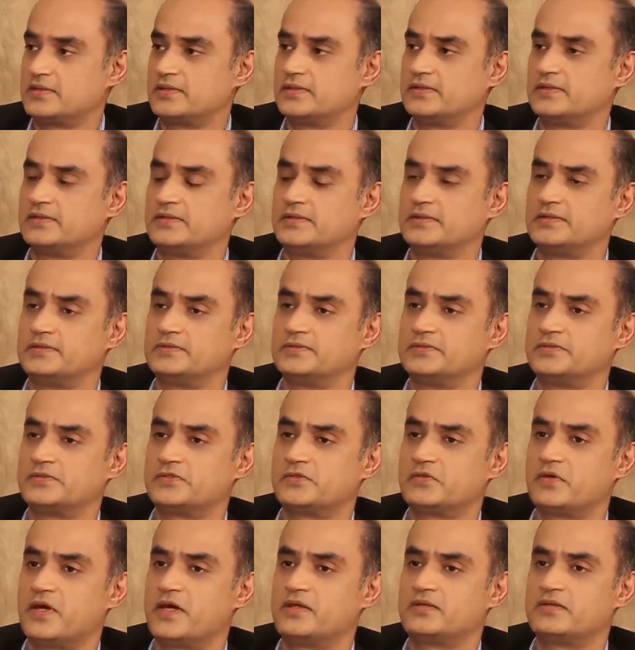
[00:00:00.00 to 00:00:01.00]

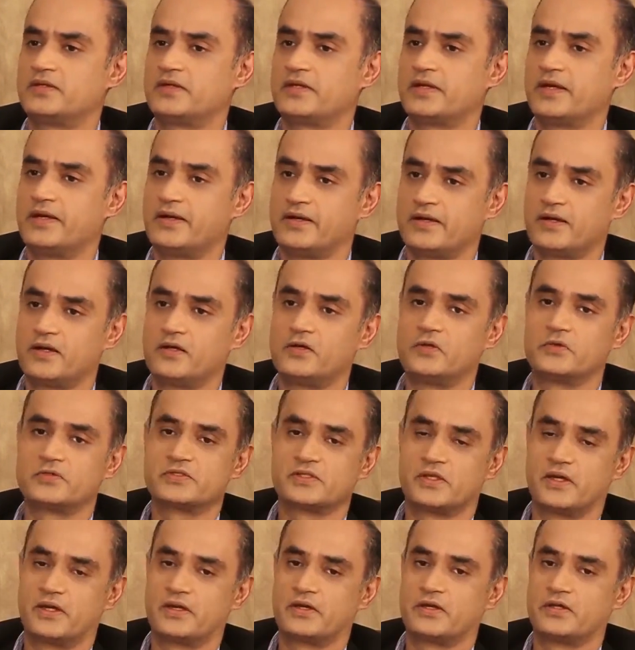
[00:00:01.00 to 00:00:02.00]
So I think India
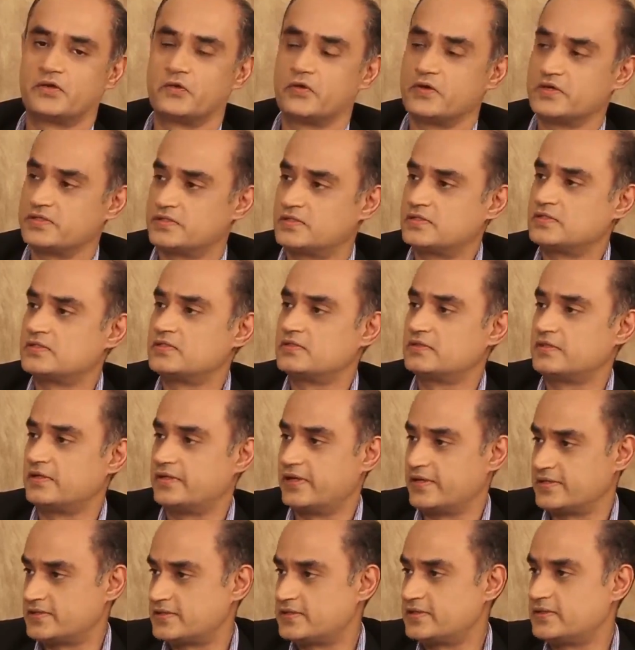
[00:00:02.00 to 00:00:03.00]
looks like an oasis in
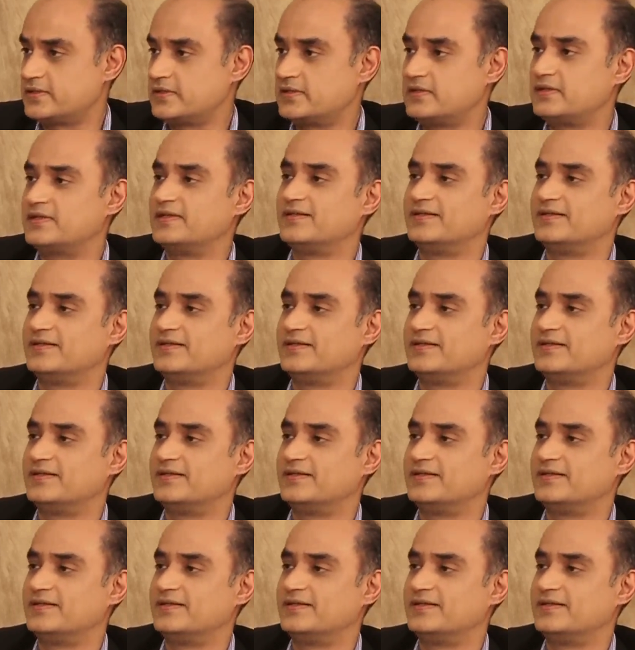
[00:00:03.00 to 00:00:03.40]
the desert,